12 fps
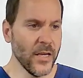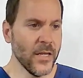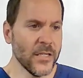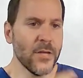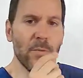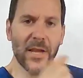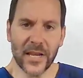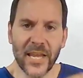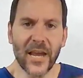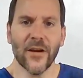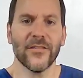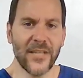to be a
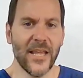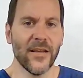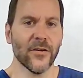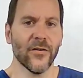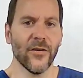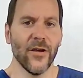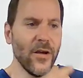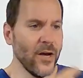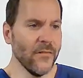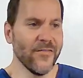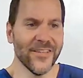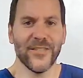caretaker
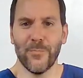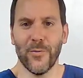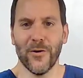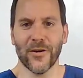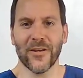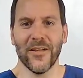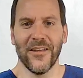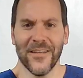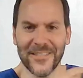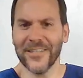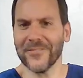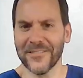of this book
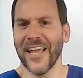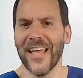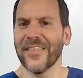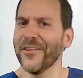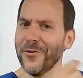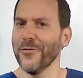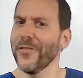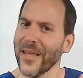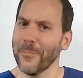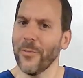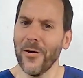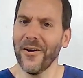until death do they
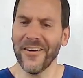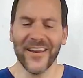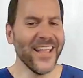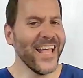part.